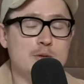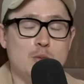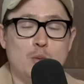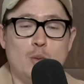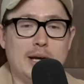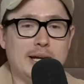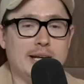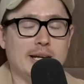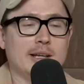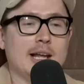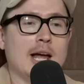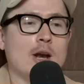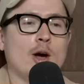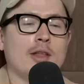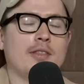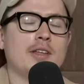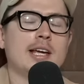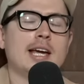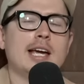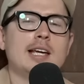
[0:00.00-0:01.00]
wicked, and I
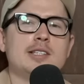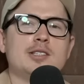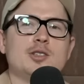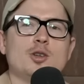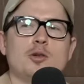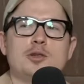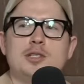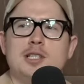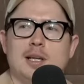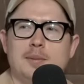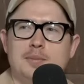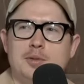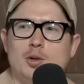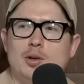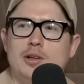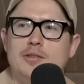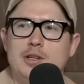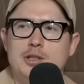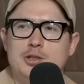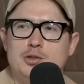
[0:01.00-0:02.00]
think he's so slept on in this